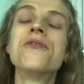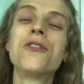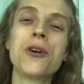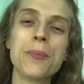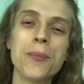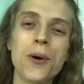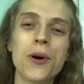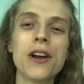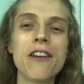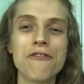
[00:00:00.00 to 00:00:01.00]
For
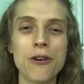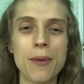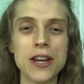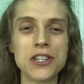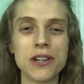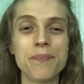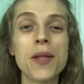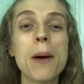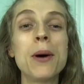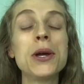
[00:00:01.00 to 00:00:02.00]
more information
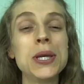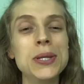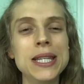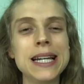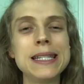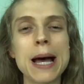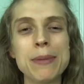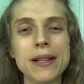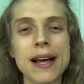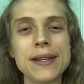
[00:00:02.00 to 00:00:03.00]
about using a
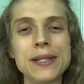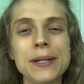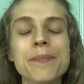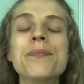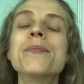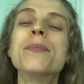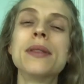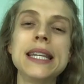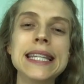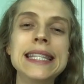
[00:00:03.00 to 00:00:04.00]
nebulizer,
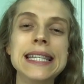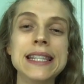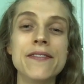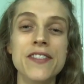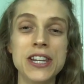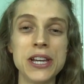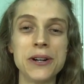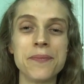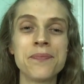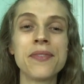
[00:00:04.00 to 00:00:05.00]
please see the
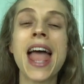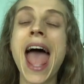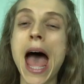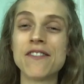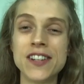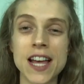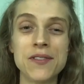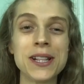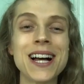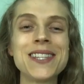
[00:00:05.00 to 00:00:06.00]
video, Have a
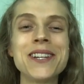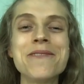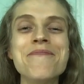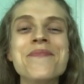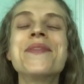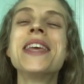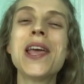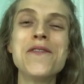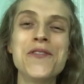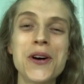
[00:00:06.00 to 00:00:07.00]
Nebulizer?
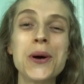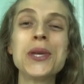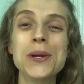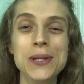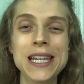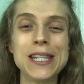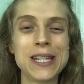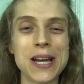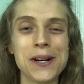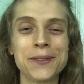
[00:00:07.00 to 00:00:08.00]
Info You Need to
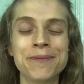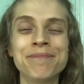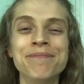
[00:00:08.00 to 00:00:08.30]
Know.